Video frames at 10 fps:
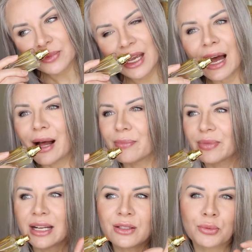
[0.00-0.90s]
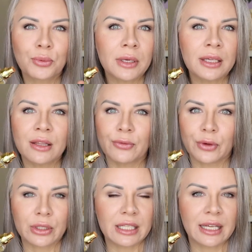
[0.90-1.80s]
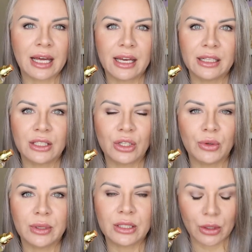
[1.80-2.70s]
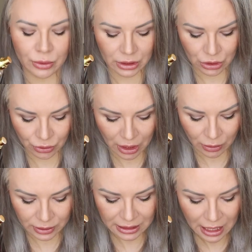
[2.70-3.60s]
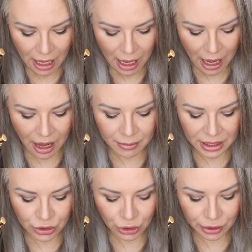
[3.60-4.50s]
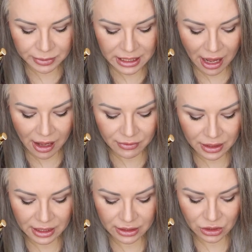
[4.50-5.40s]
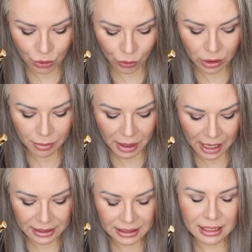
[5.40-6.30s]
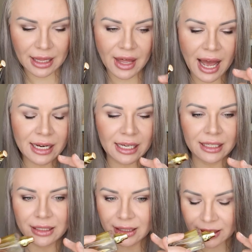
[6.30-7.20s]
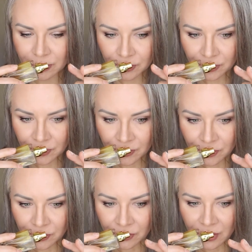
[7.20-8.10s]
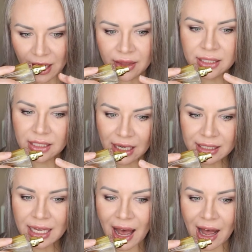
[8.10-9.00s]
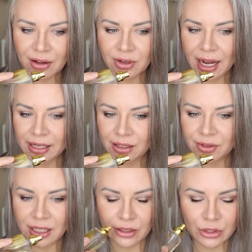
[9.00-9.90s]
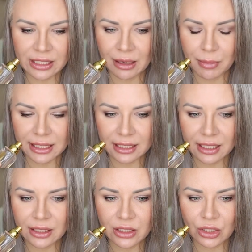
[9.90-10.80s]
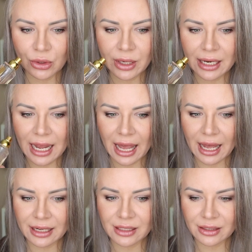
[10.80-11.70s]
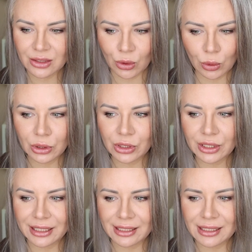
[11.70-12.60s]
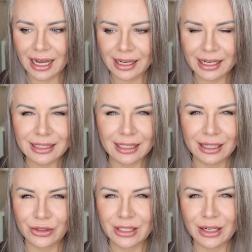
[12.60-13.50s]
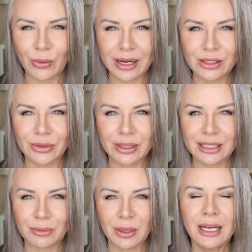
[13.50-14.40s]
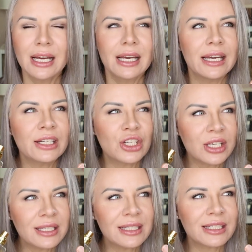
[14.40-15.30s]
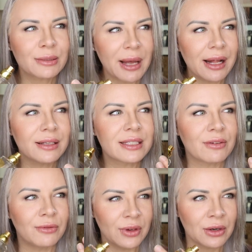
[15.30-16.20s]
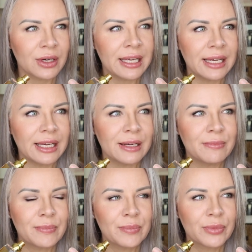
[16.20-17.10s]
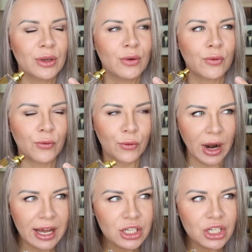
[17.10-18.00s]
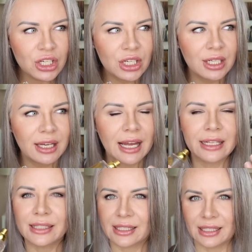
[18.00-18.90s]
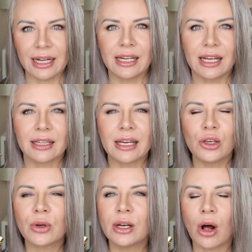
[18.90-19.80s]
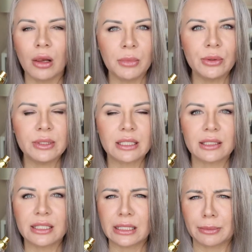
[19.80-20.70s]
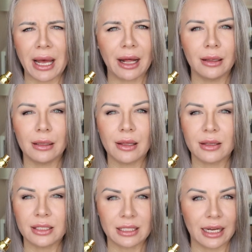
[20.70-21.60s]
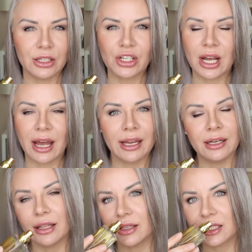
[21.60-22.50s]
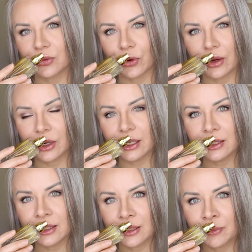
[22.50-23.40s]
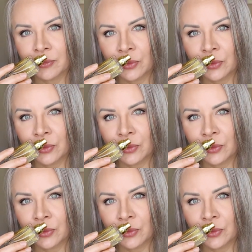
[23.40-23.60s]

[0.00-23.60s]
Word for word: Yeah, that's really the first thing that hits you is those two notes. Um, in terms of the solar musk, that is... this does have kind of an interesting muskiness to it, and solar is, I guess, an interesting way to exp- it just smells very fresh and sunny. Like you can almost smell the sunshine in this fragrance.